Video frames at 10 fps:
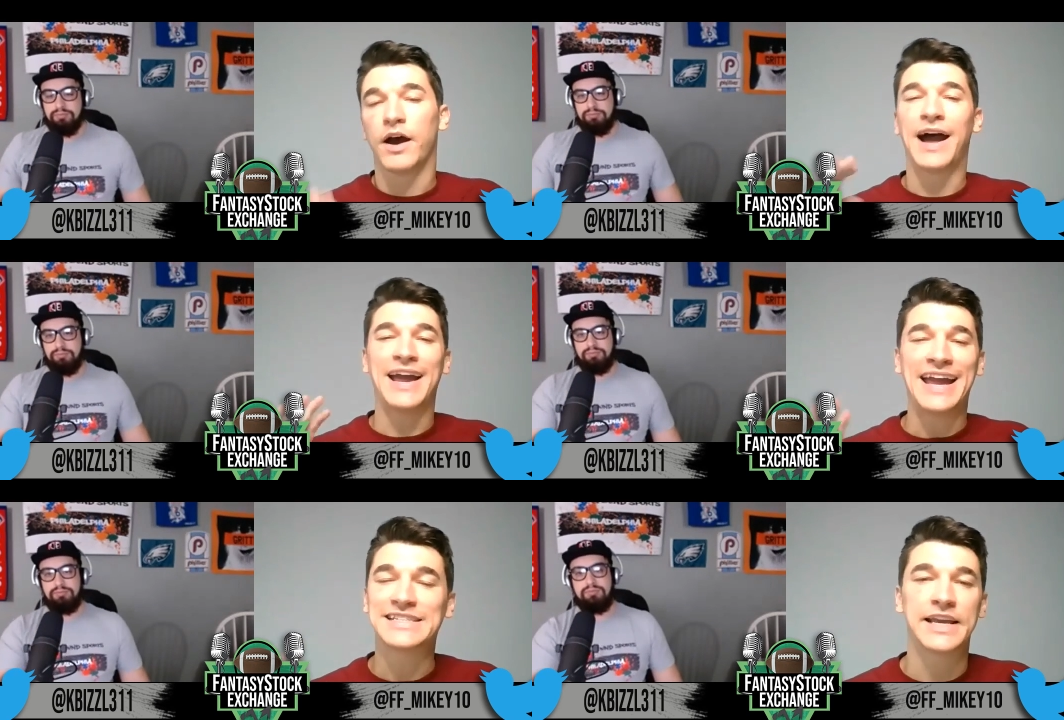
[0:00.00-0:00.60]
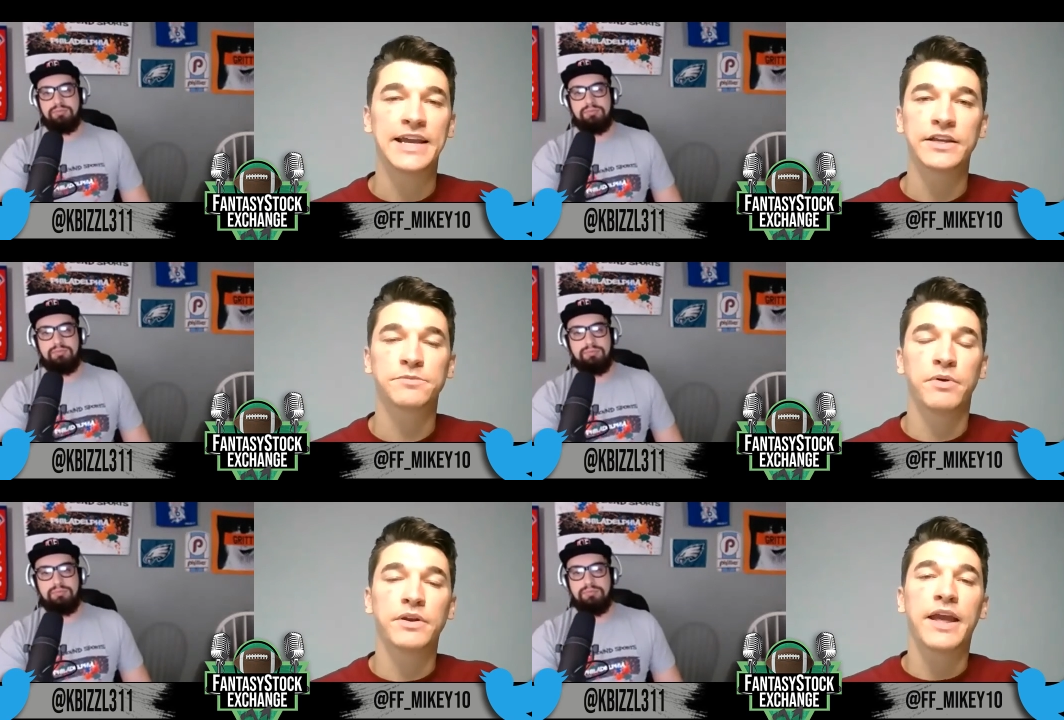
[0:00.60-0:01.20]
Speaker 1: I hate saying
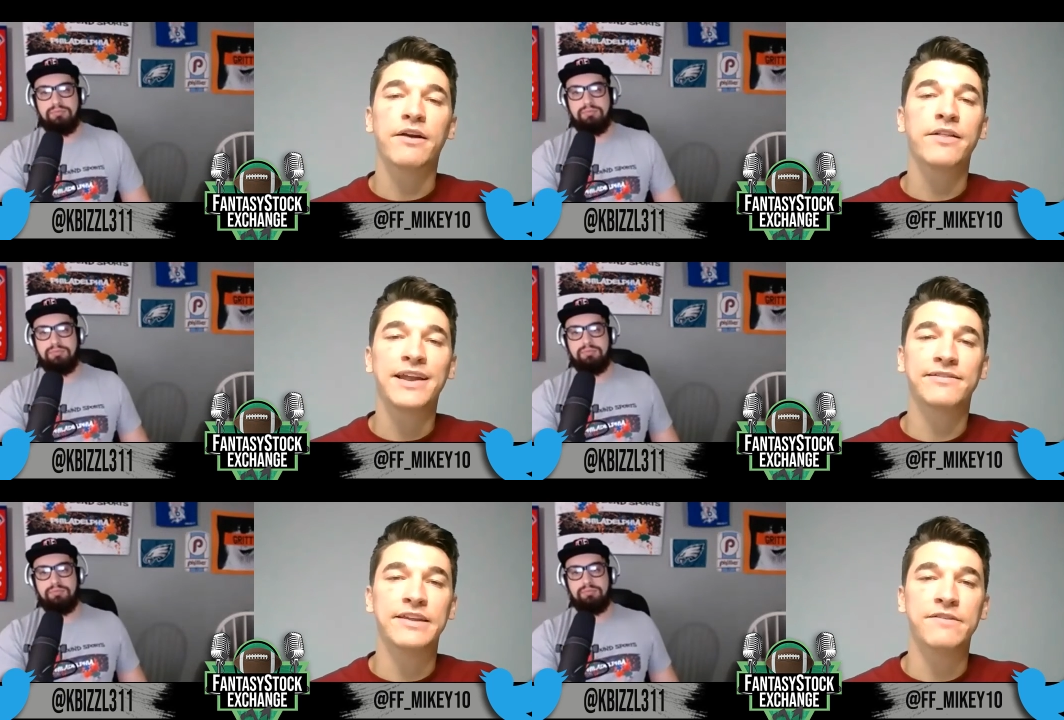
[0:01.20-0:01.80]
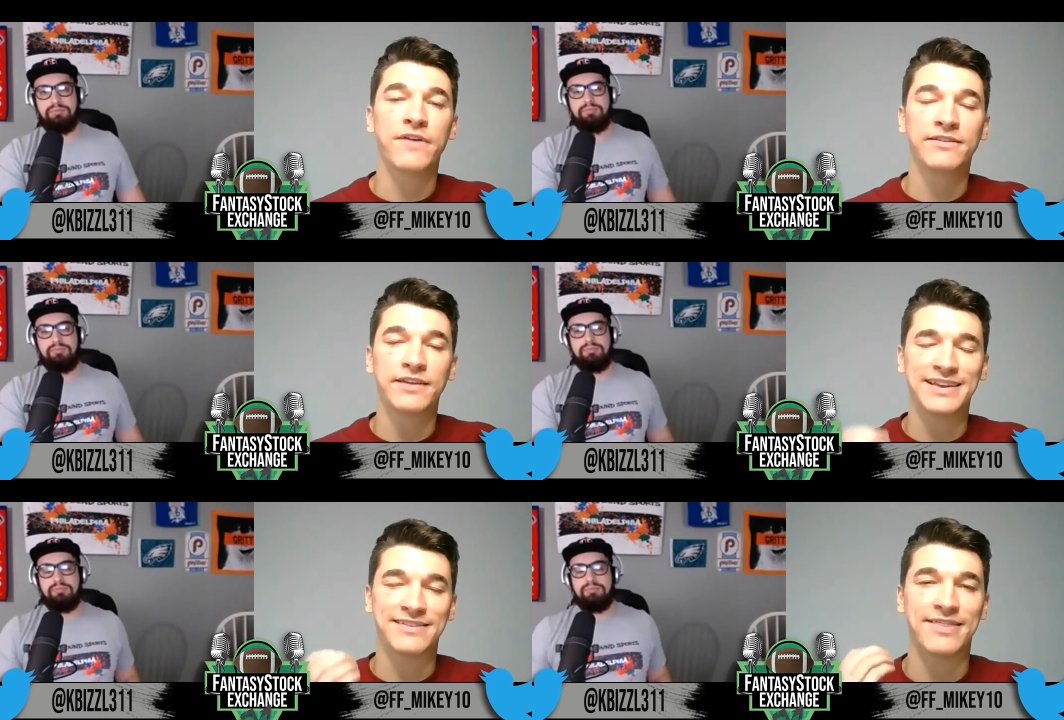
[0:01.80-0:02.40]
this, but Carolina's defense
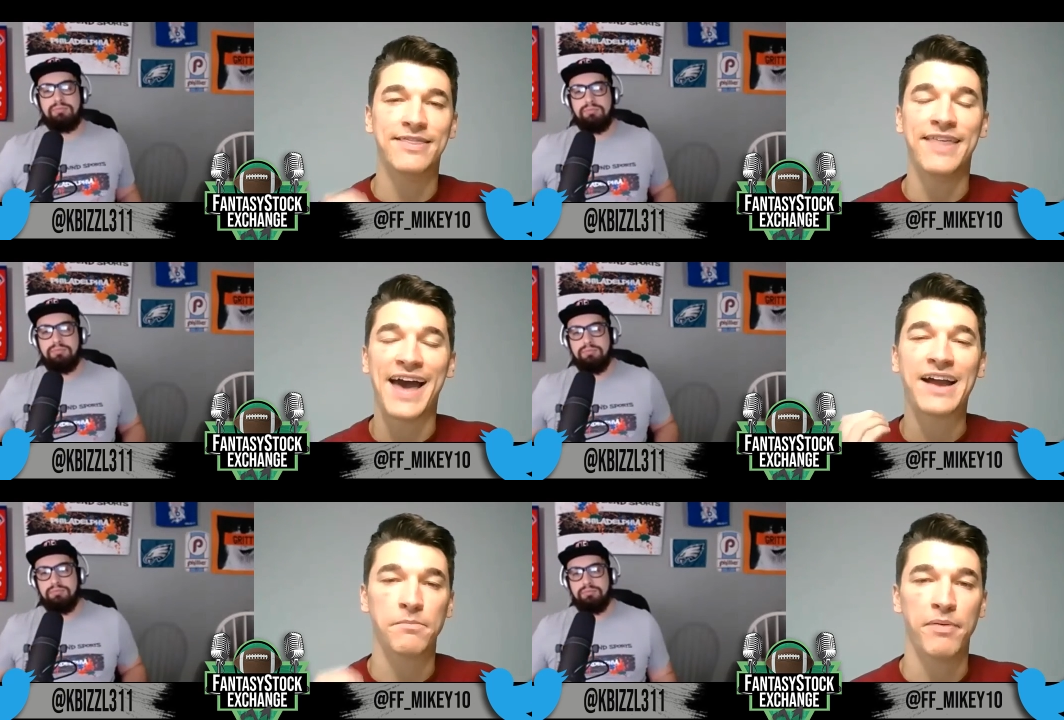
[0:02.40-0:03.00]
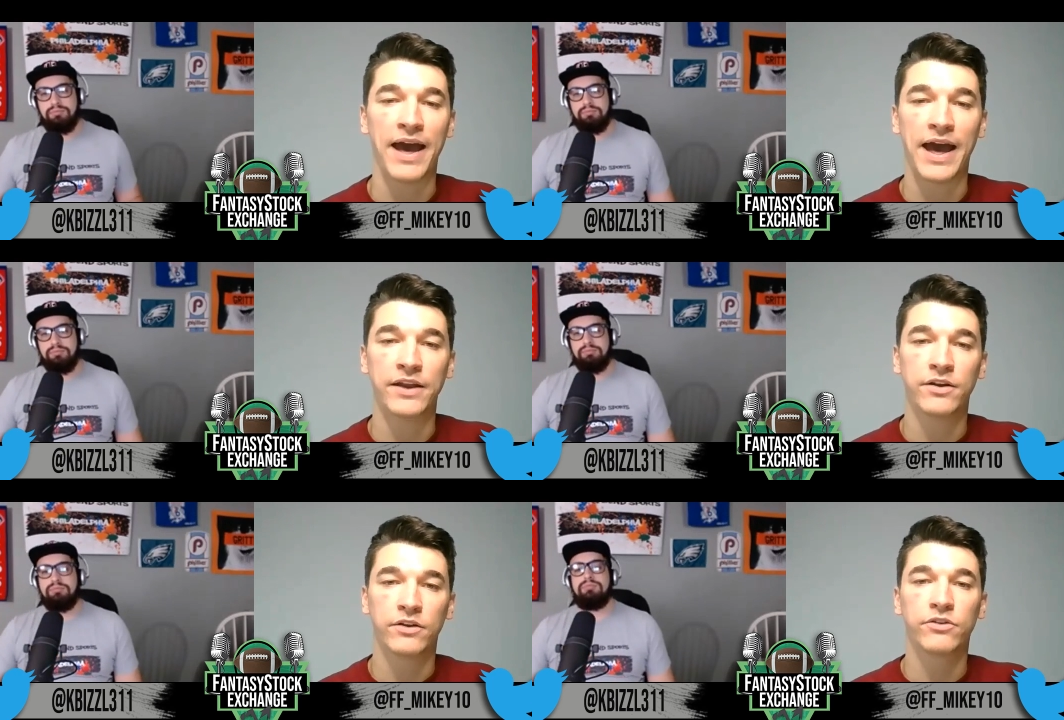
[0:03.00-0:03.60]
is that
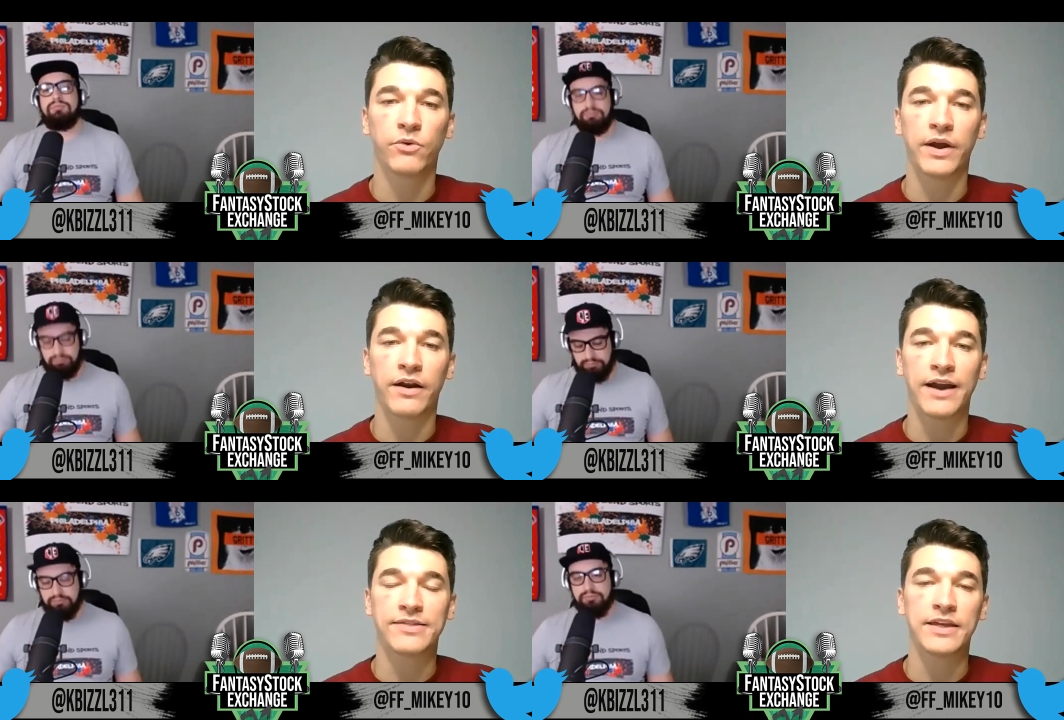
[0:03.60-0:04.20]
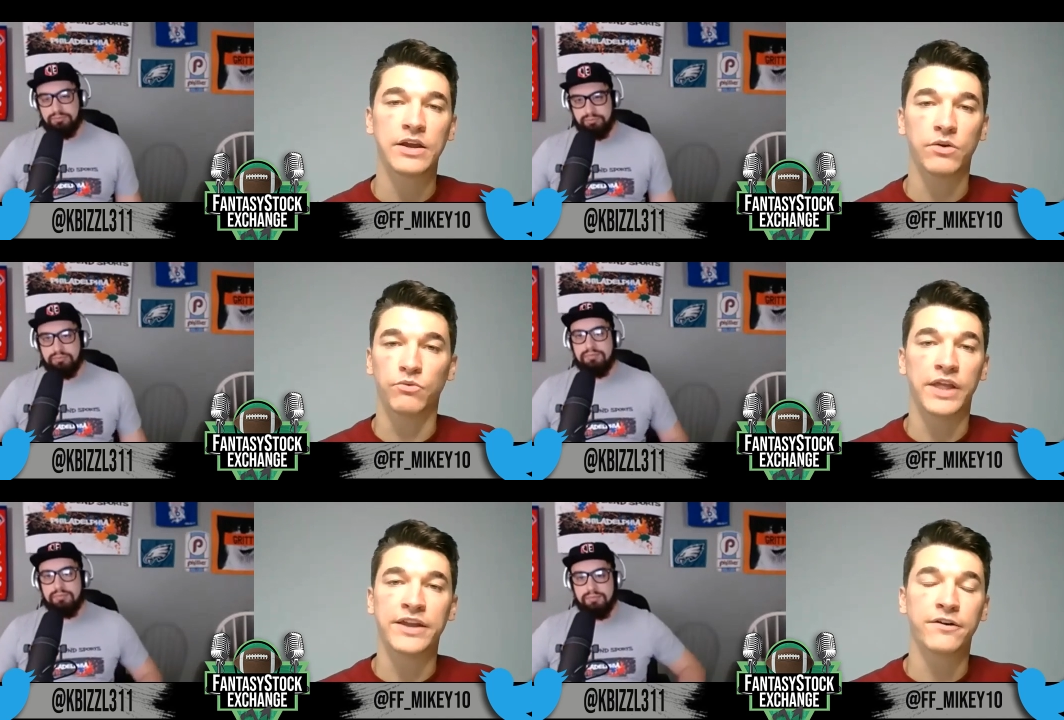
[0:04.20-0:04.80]
bad to where I think
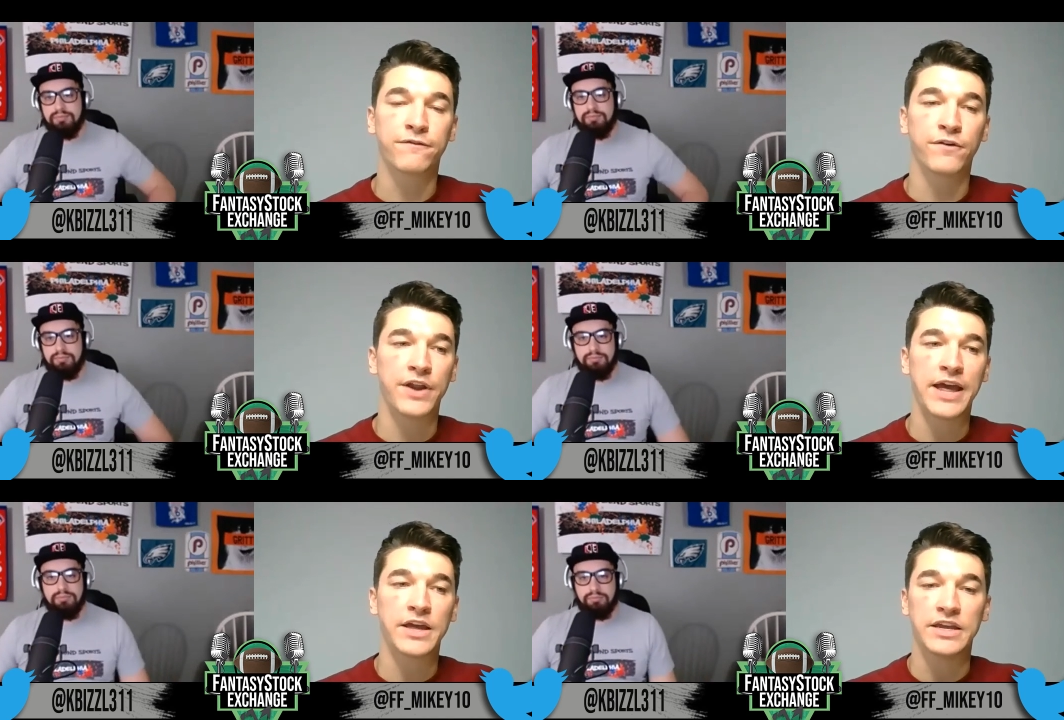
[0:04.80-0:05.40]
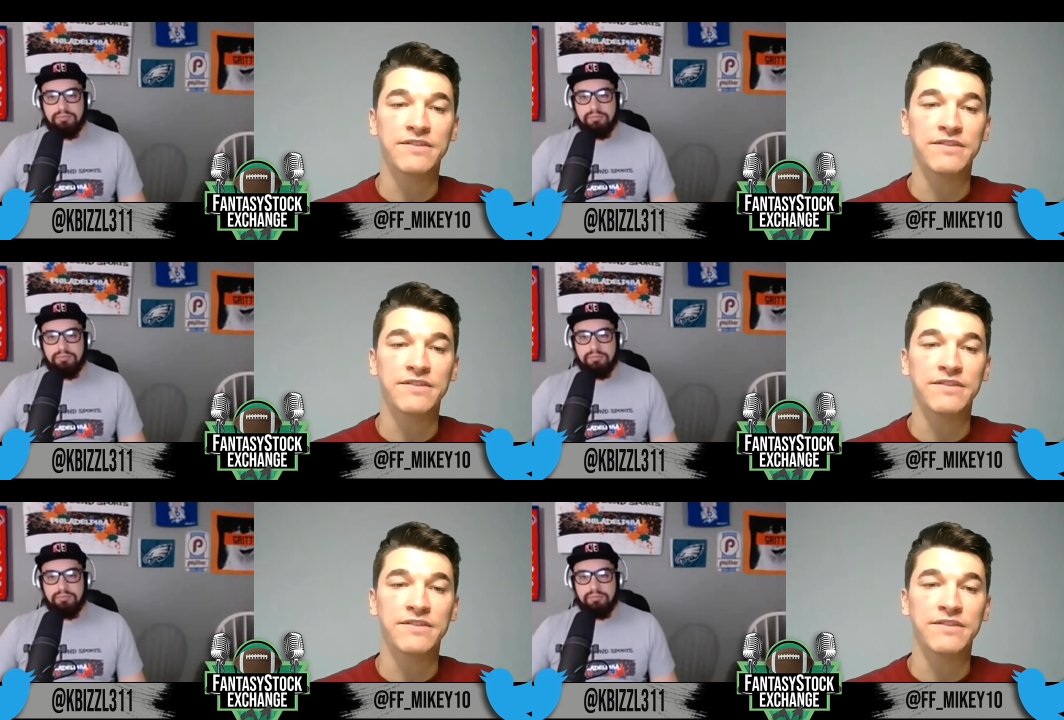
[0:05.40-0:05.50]
Leonard Fournette,